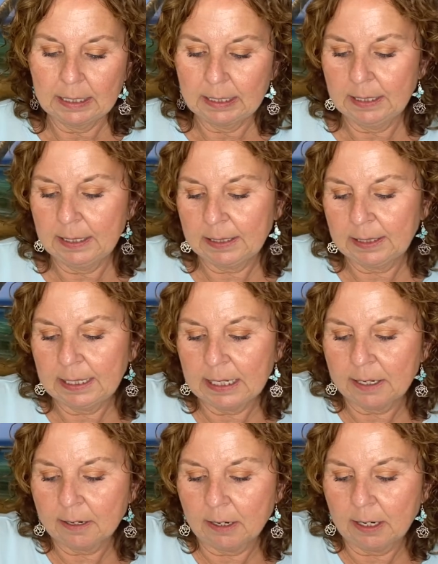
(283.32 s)
The next thing I
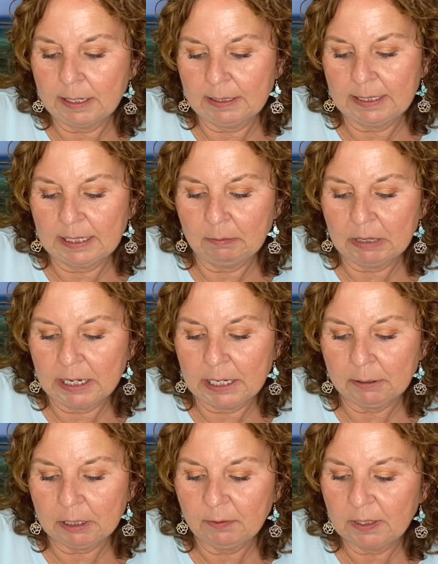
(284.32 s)
got in my
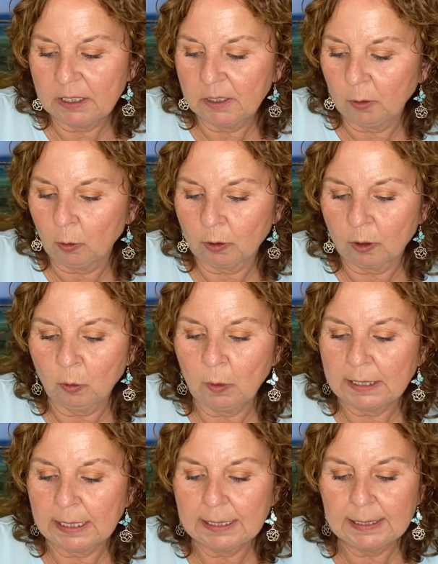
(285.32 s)
Erin'S Faces order
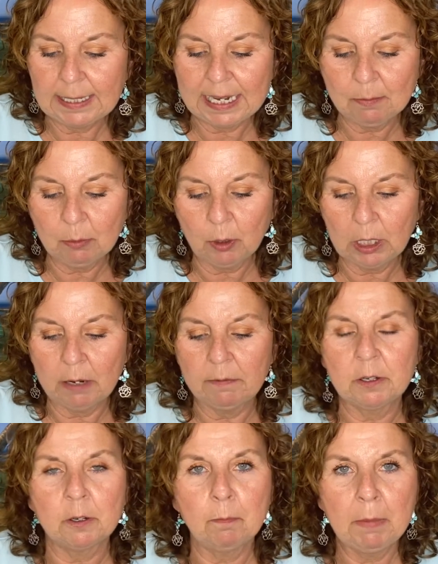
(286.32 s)
was a sample of
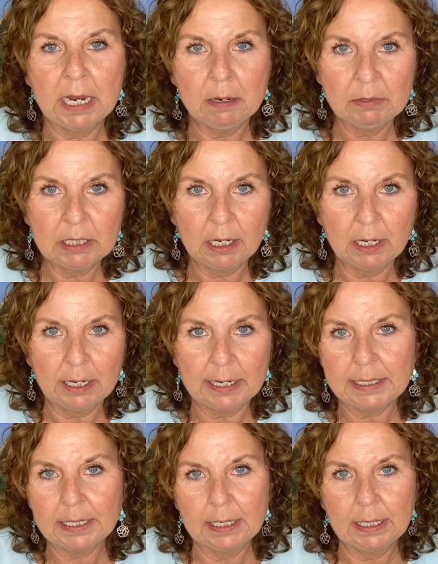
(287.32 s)
their
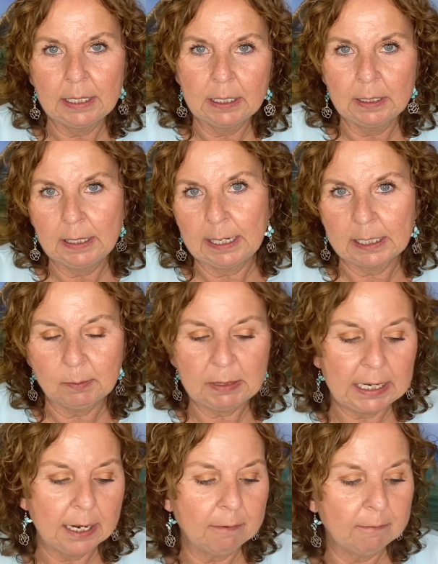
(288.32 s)
peptide
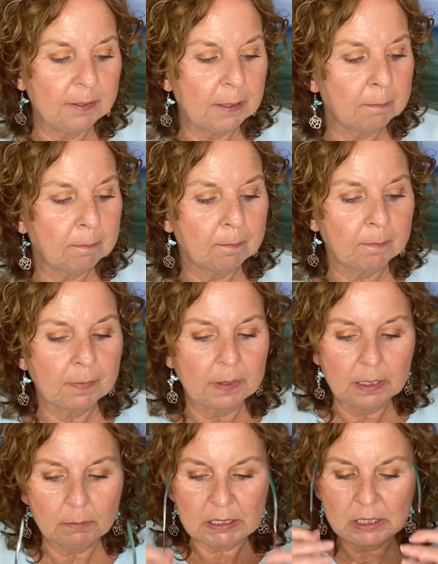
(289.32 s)
SPF.
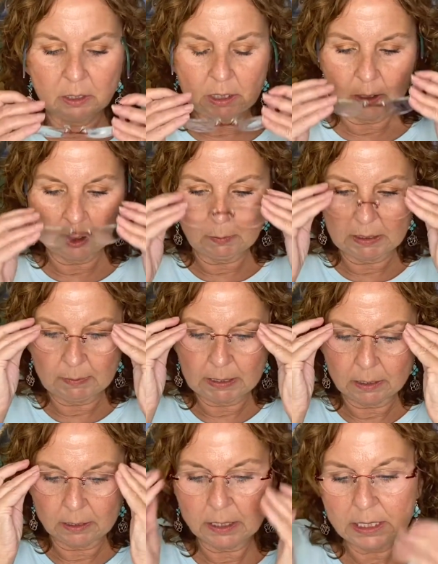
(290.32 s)
Let me tell you a little bit
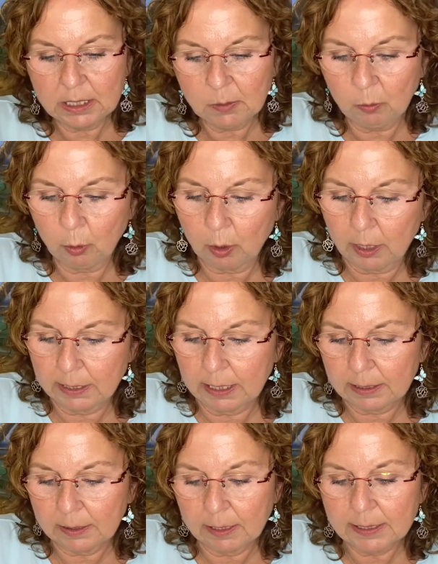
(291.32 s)
about this
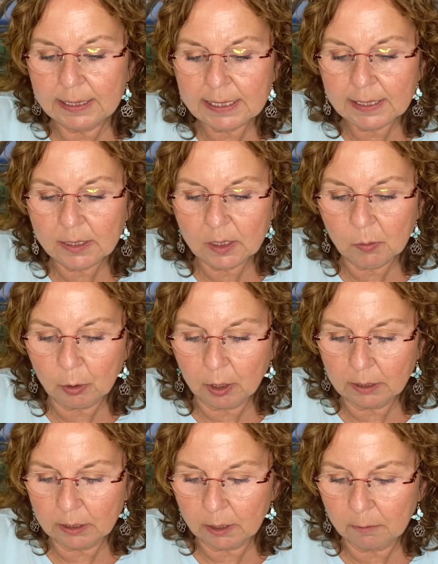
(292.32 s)
product because this is the
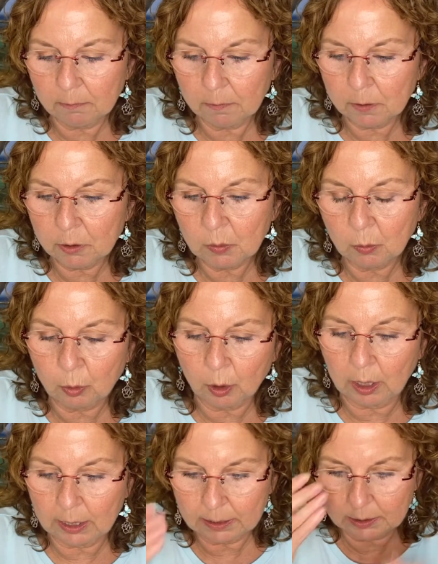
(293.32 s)
product that first
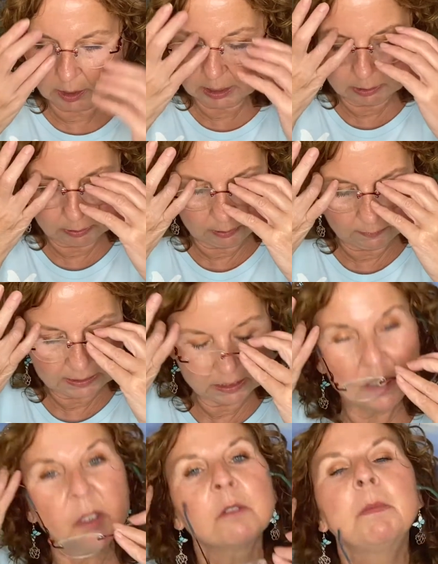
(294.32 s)
brought Erin'S
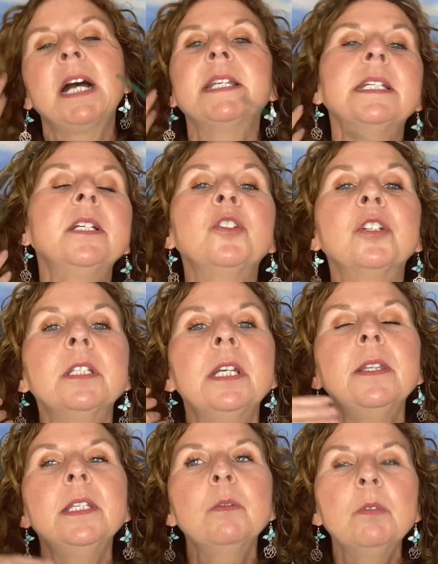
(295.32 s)
Faces to my attention,
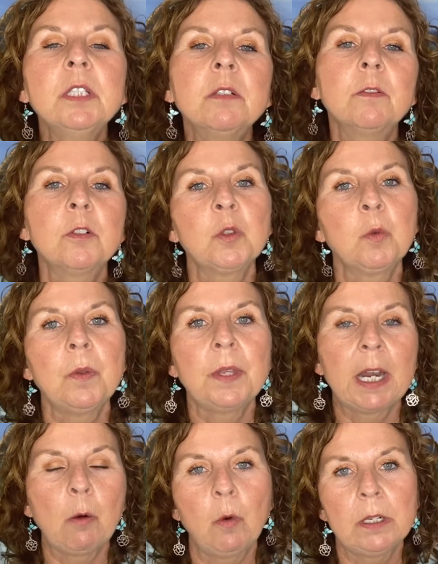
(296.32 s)
and this was the first one that
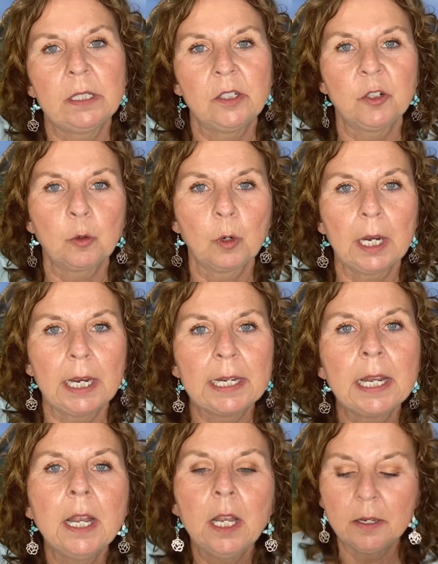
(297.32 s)
I wanted to try.
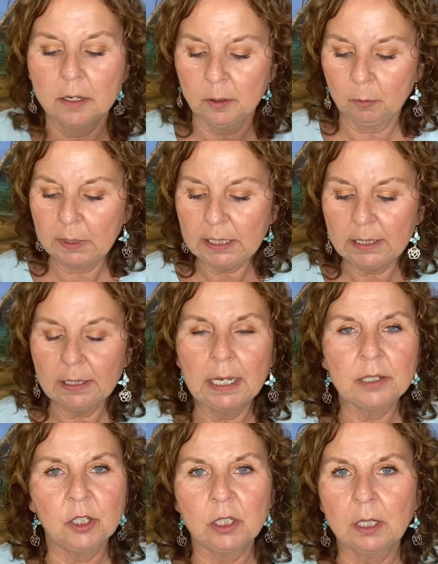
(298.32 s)
Now, the reason I
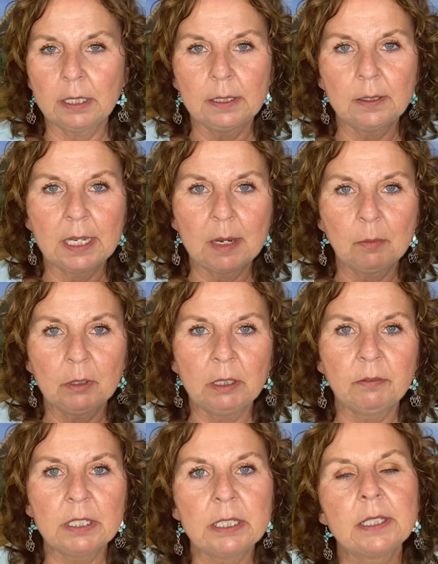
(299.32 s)
just got a sample of
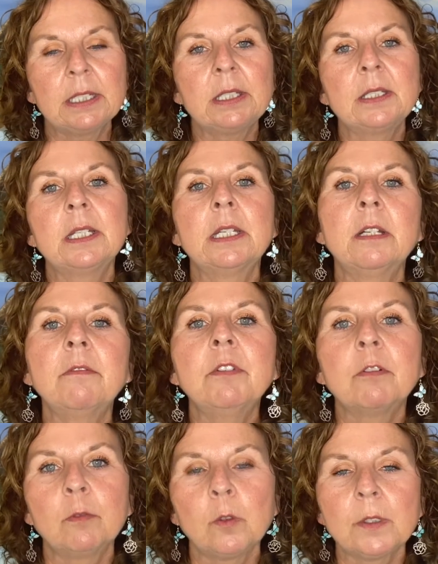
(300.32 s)
this instead of the
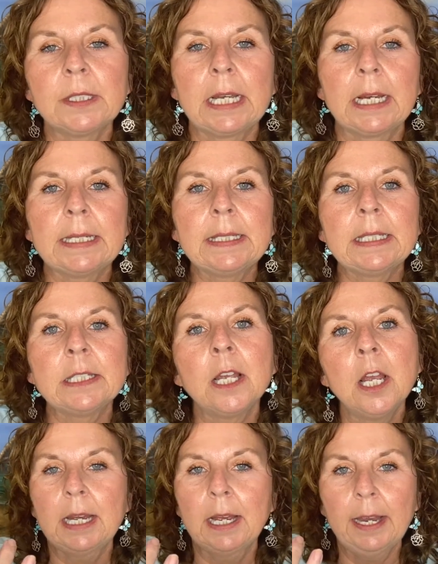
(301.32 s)
full size is
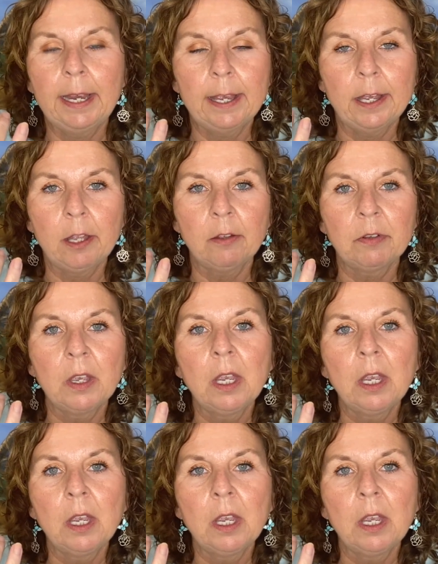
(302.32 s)
I have